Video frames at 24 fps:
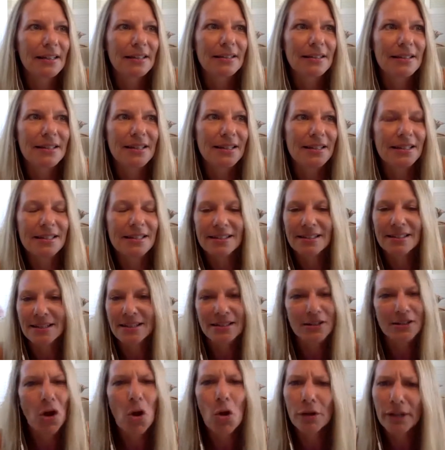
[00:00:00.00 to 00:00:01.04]

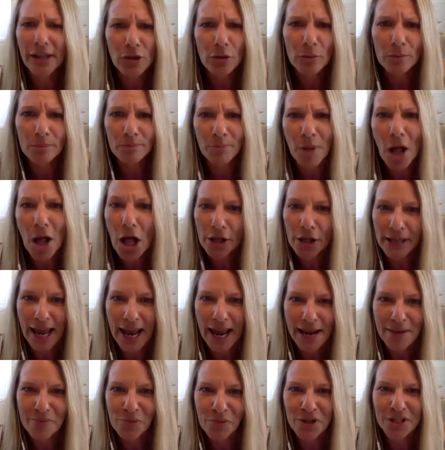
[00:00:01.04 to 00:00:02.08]
it's a whole nother ball
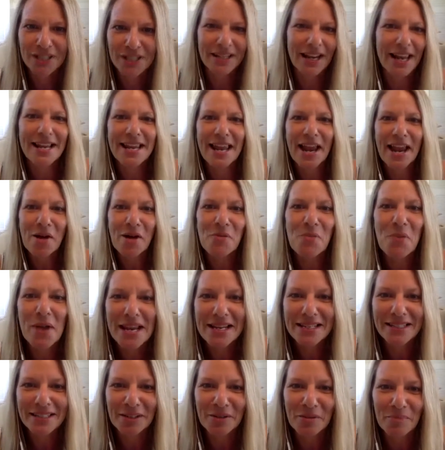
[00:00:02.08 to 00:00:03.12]
game, which I can't
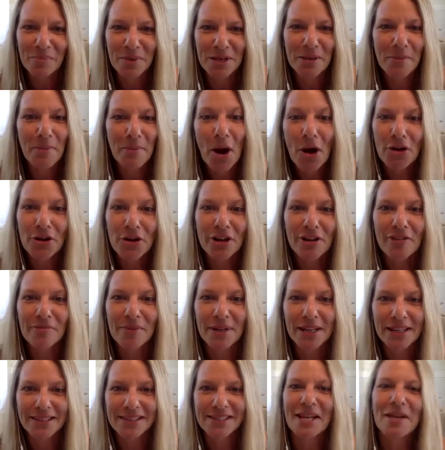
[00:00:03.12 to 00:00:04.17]
wait to be a part of.
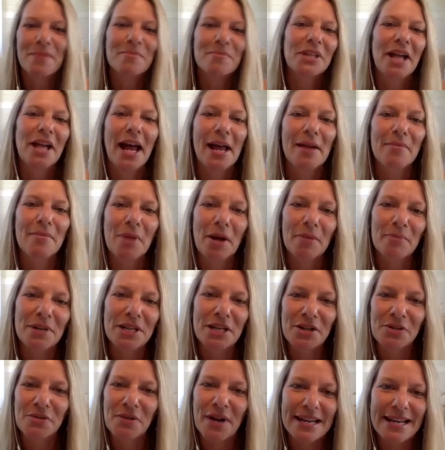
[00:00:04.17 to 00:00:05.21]
But at the same time, I'm
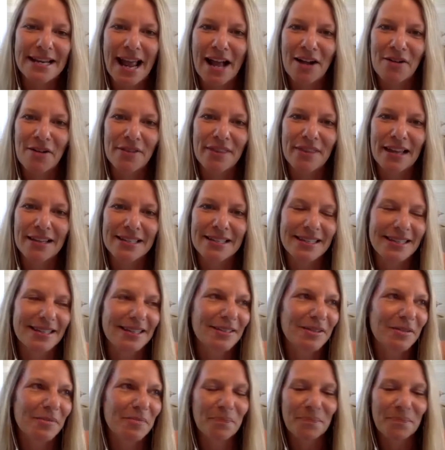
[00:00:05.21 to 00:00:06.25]
here right now. And
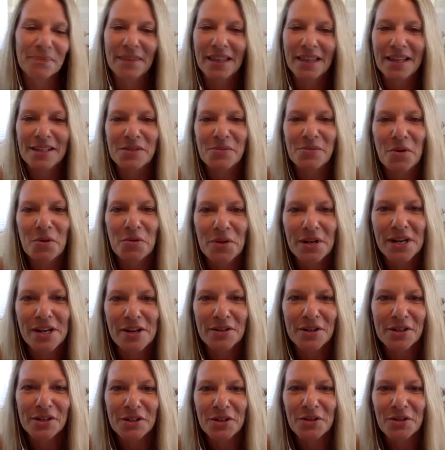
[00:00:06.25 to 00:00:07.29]
that's what we're here
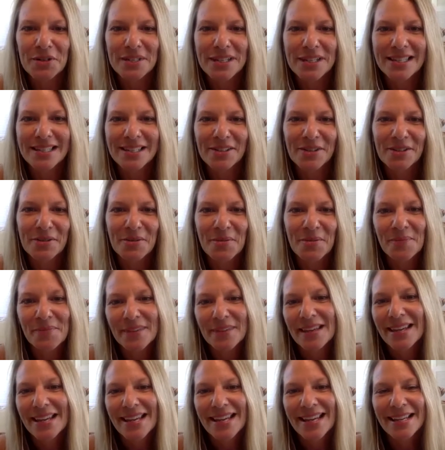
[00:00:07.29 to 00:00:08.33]
to do, is to
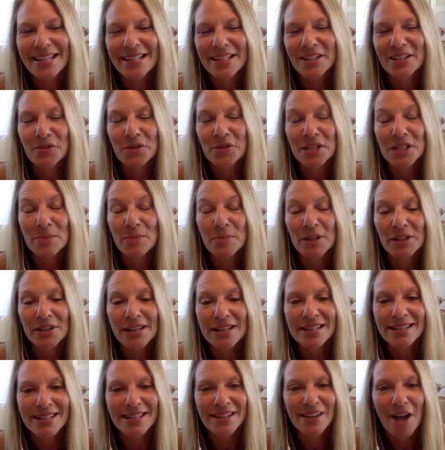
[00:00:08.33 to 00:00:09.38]

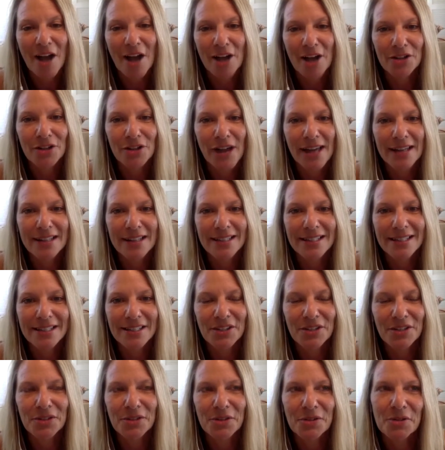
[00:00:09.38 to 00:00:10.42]
experience the contrast and
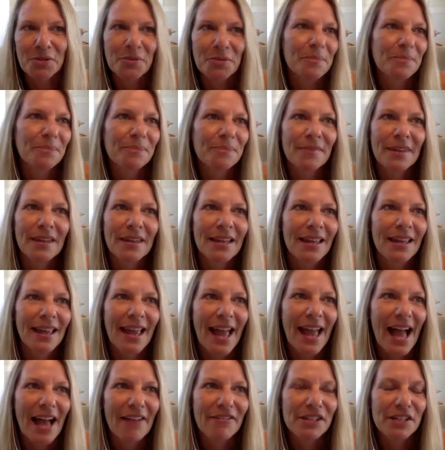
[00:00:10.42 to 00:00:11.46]
to
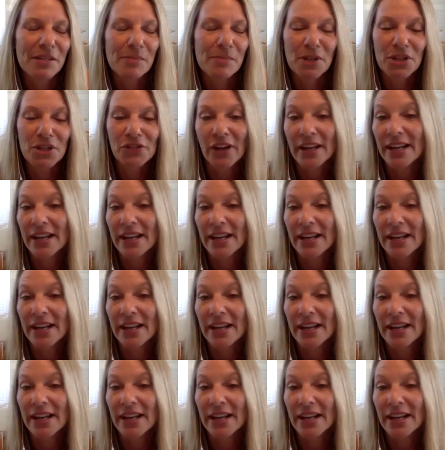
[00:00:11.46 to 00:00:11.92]
have as much fun.